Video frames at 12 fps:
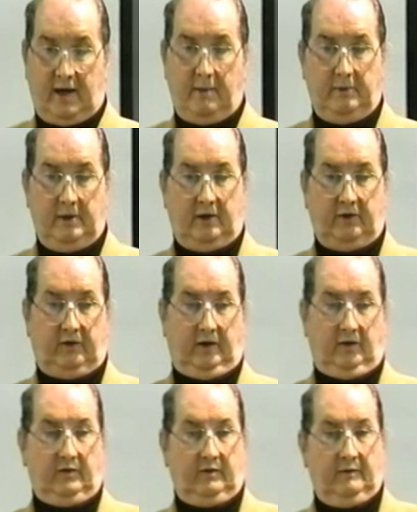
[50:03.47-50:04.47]
top
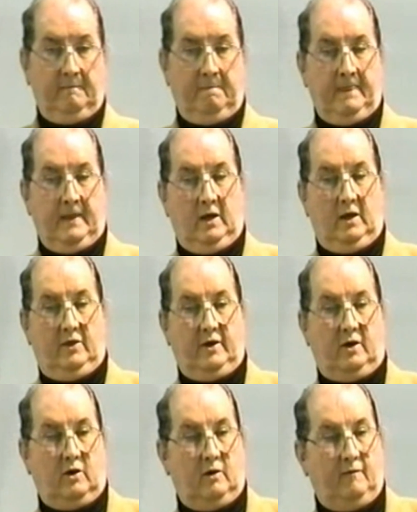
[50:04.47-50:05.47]
Nazis
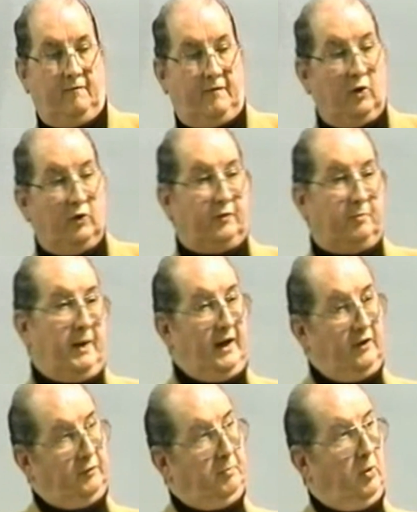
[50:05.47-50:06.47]
their false
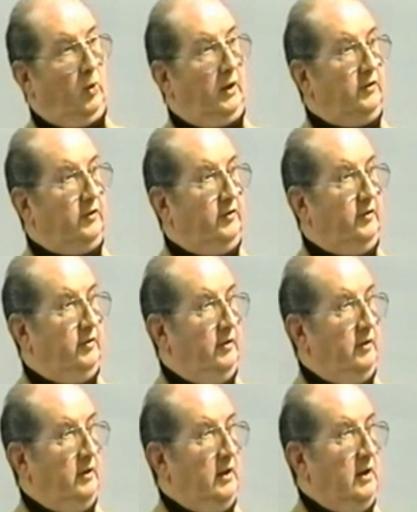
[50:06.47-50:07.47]
passports,
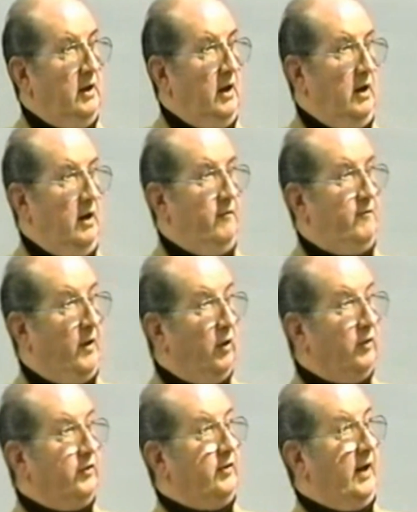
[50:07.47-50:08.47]

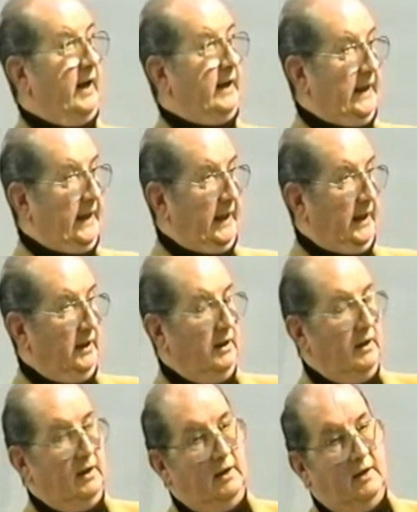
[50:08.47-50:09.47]
false ID,
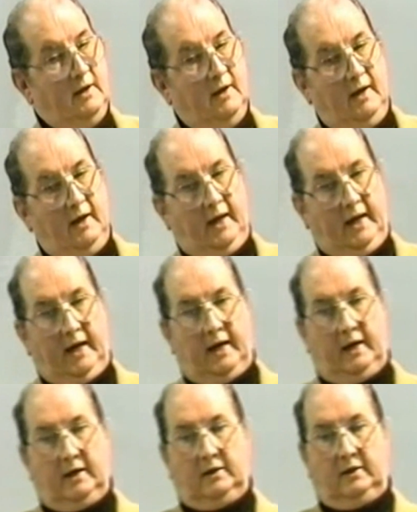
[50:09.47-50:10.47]

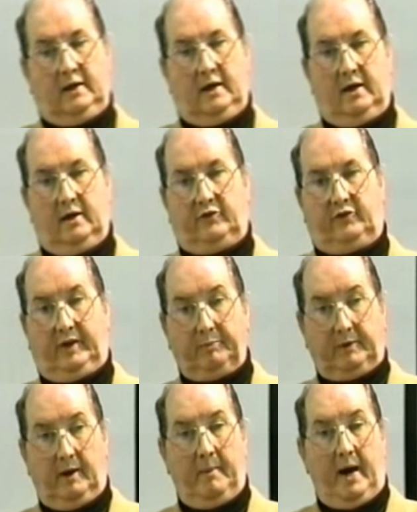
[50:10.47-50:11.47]
and
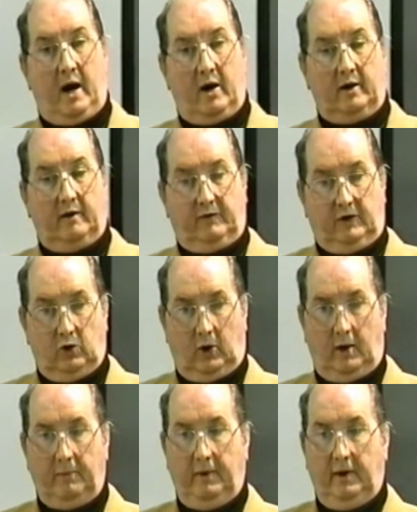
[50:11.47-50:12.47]
slip them out of
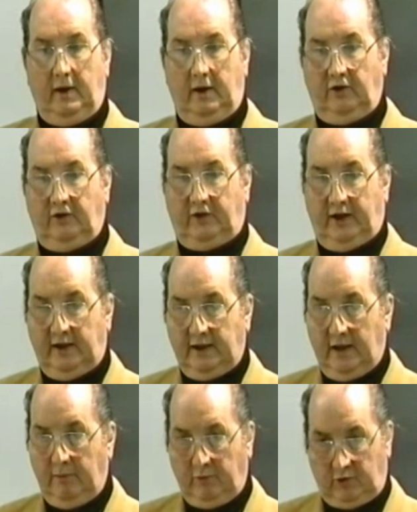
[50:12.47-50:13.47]
Europe and
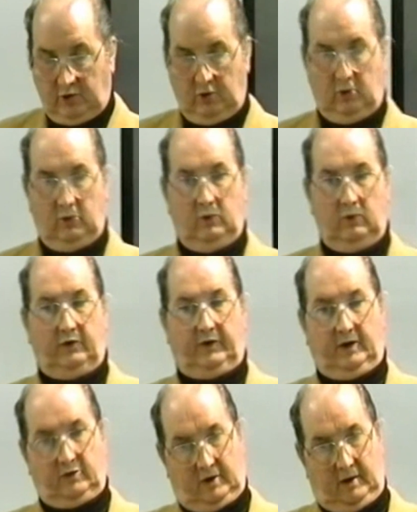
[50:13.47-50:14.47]
send them to
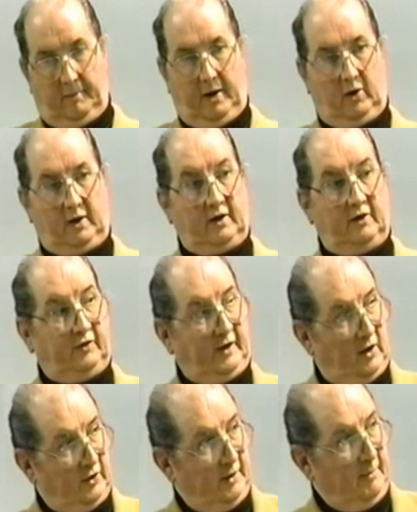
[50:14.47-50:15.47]
Central America,
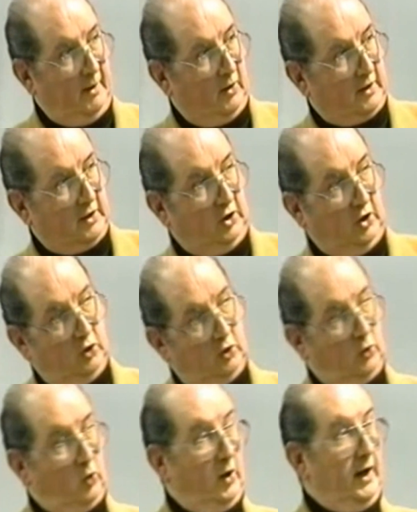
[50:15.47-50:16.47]
South America,
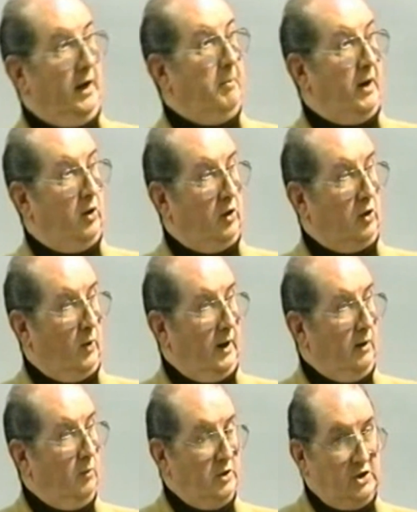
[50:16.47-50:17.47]
Uruguay, and
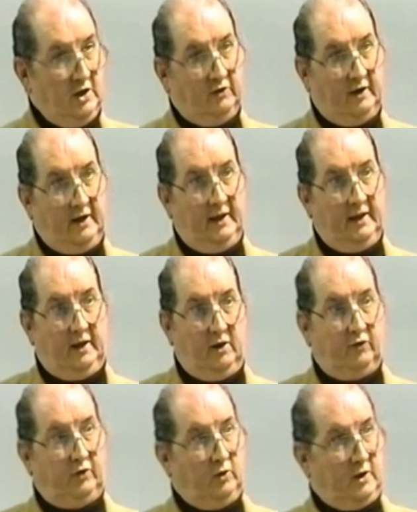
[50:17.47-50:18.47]
Paraguay, which incidentally
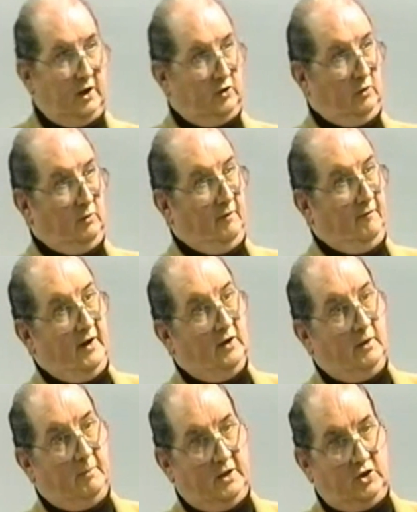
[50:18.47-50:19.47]
those two countries were
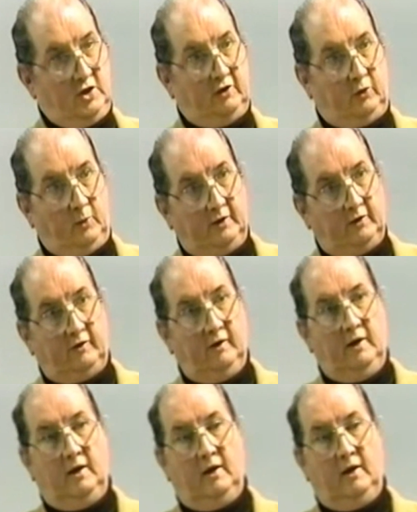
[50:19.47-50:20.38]
founded by Jesuits.